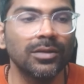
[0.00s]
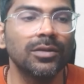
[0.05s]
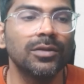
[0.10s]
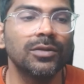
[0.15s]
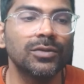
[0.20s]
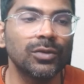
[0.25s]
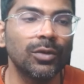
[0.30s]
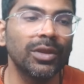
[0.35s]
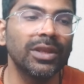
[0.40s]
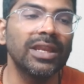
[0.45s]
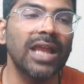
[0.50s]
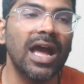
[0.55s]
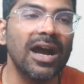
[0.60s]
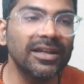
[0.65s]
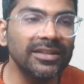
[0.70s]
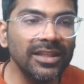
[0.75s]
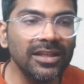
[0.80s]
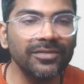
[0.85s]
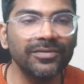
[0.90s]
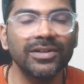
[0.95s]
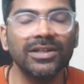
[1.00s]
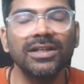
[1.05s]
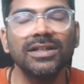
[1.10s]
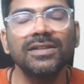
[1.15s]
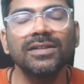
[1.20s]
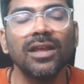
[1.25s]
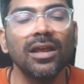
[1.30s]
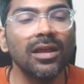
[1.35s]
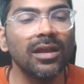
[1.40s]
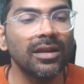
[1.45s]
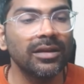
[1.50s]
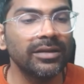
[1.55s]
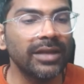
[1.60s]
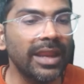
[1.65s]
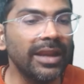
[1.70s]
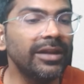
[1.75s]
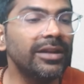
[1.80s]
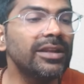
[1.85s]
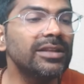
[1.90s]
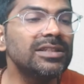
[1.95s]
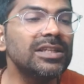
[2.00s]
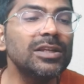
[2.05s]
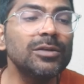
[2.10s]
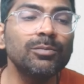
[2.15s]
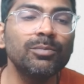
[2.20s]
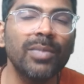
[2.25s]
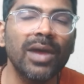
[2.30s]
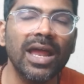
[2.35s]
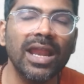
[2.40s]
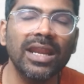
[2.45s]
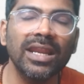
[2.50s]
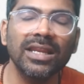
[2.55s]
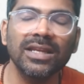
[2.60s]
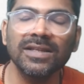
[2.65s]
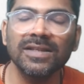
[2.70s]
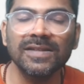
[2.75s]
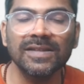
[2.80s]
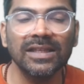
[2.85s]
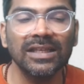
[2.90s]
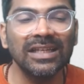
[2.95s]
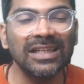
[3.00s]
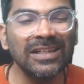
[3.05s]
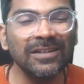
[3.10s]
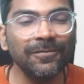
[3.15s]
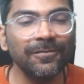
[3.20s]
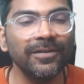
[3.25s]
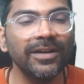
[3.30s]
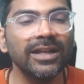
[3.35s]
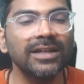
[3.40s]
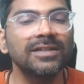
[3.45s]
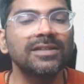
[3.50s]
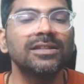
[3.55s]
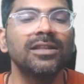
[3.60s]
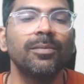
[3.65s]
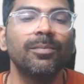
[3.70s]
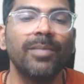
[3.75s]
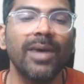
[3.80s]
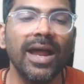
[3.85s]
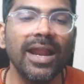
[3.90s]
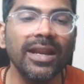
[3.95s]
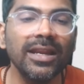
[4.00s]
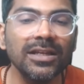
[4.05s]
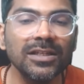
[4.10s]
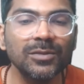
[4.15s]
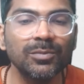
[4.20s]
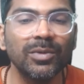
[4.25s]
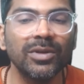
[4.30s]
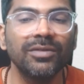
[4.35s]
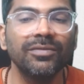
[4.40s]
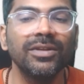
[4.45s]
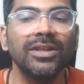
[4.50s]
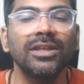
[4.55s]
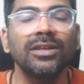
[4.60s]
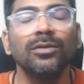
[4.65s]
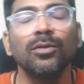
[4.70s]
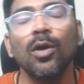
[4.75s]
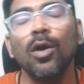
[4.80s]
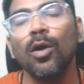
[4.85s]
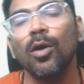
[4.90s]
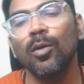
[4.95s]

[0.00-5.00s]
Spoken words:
So in other words, nitrogen balance reflects the balance between